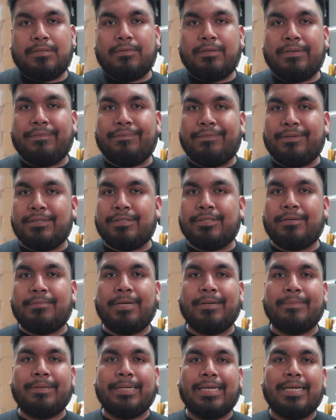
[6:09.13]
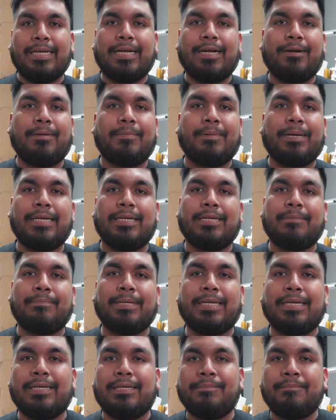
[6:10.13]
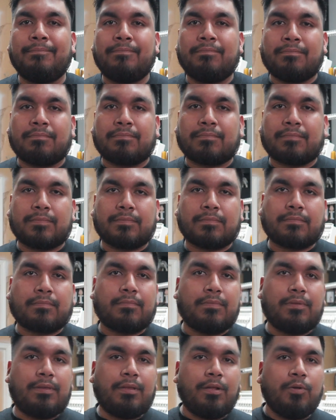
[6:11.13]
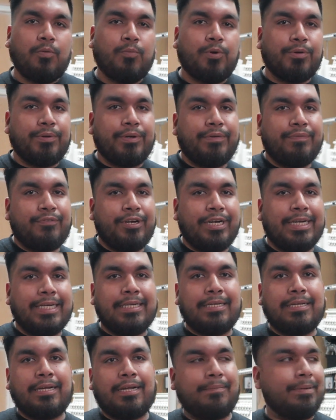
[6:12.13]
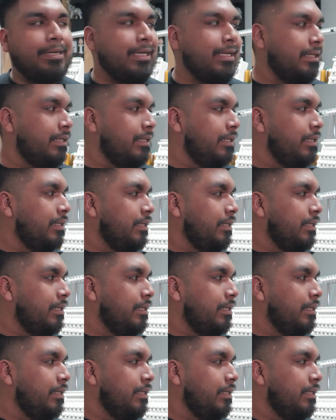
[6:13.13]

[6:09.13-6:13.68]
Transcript: in the future maybe everybody can be worry-free. I mean,